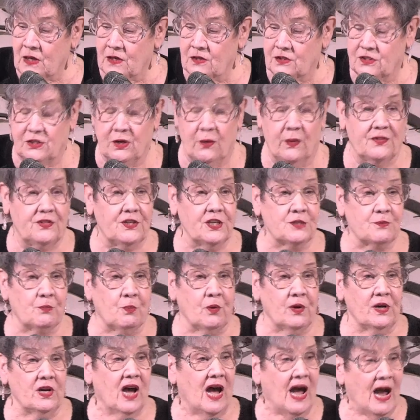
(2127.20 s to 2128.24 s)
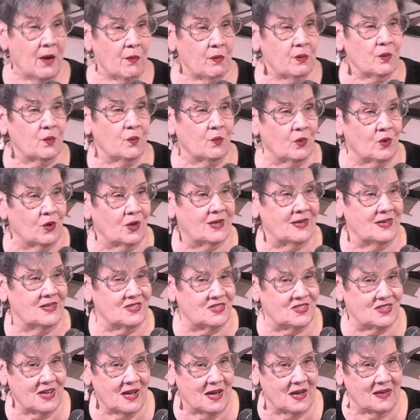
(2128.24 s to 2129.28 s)
So at this point, our work
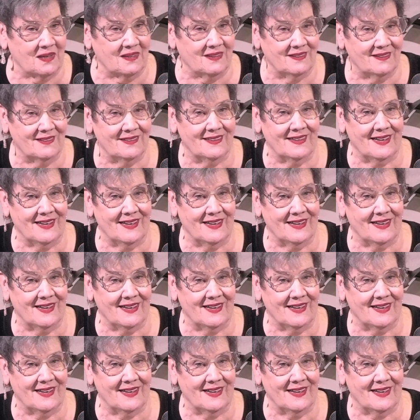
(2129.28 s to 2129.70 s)
is done.